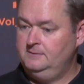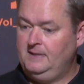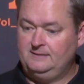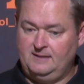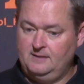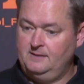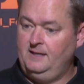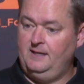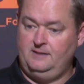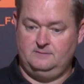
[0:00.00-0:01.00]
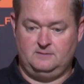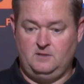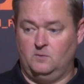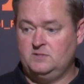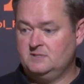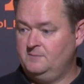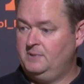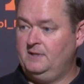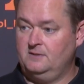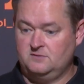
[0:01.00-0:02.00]
at the end of the day, coaches and
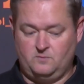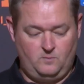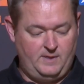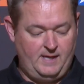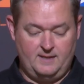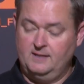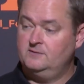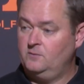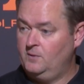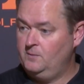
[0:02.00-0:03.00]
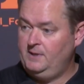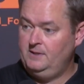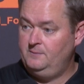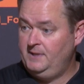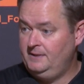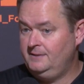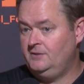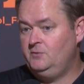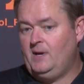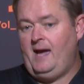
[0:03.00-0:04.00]
players, we got to get to where we need to be.
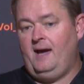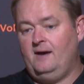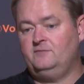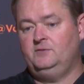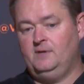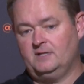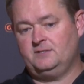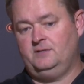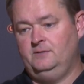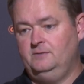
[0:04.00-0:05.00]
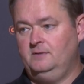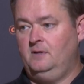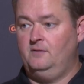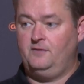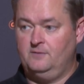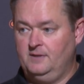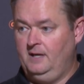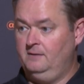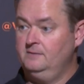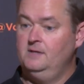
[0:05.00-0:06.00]
You have to execute on third
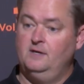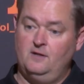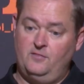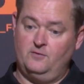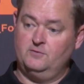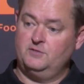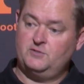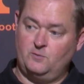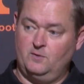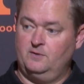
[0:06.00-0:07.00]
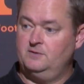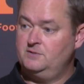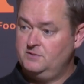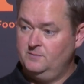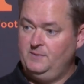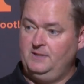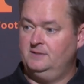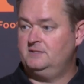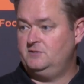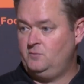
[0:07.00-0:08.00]
down. Third and short should be
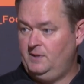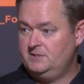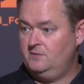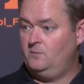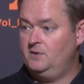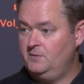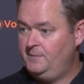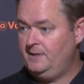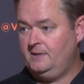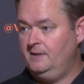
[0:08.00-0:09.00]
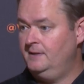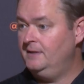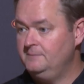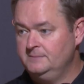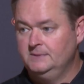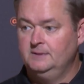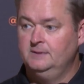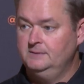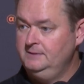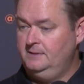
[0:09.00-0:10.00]
a situation where you're picking it up,
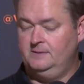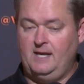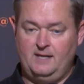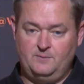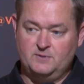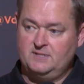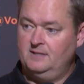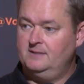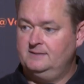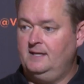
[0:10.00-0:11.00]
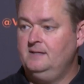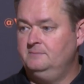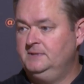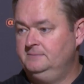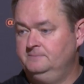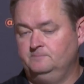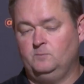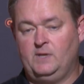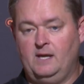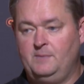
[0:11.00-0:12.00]
you know, 90% of the time. And
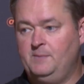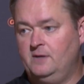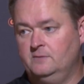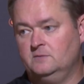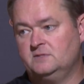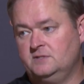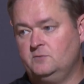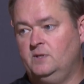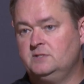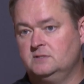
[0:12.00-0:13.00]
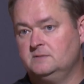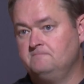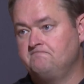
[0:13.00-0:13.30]
we got to be better in those situations.